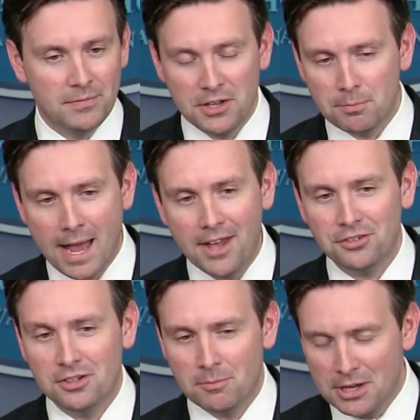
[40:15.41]
He's
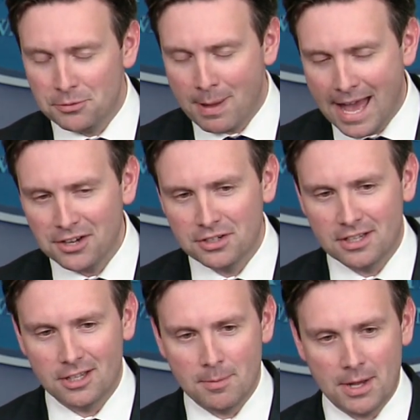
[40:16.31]

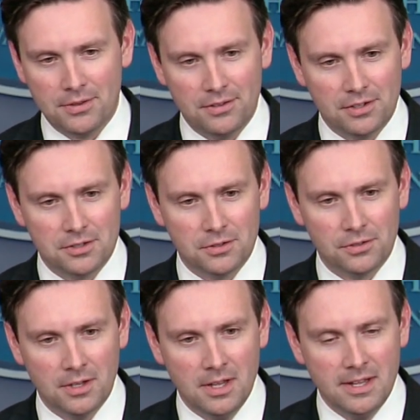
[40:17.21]
passionate about these issues.